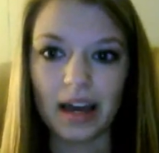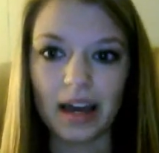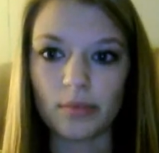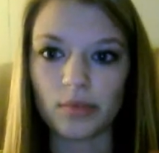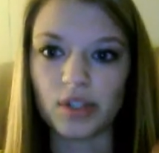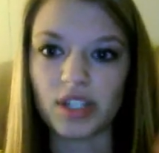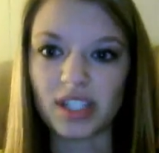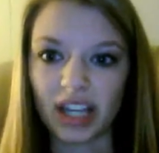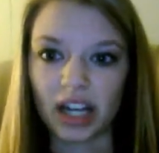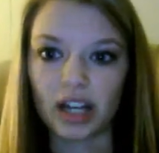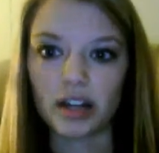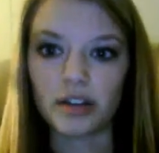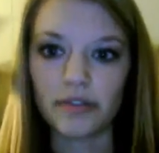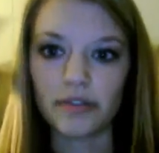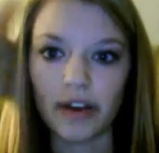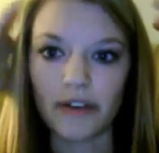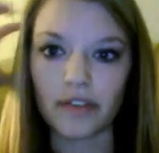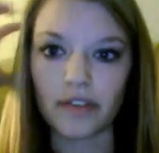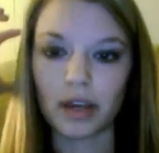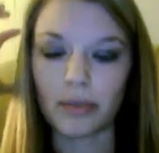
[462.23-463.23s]
I'm just kind of
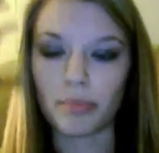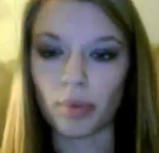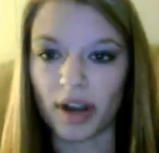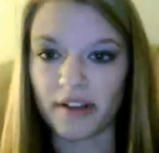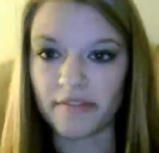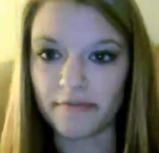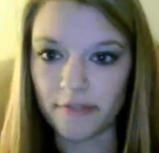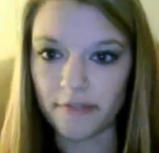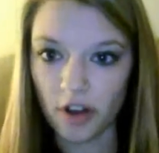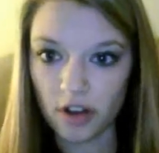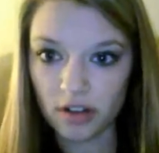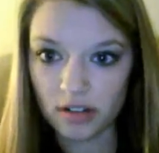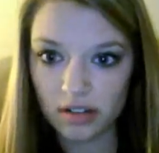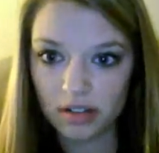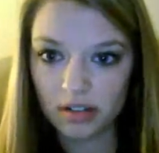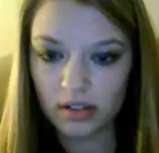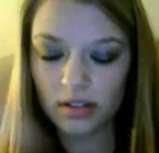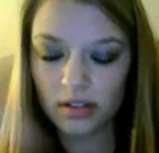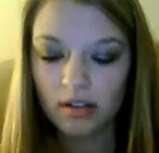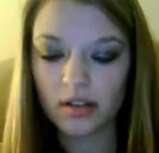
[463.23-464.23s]
having brain
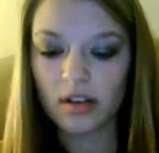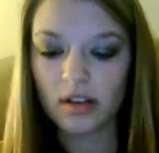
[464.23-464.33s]
farts.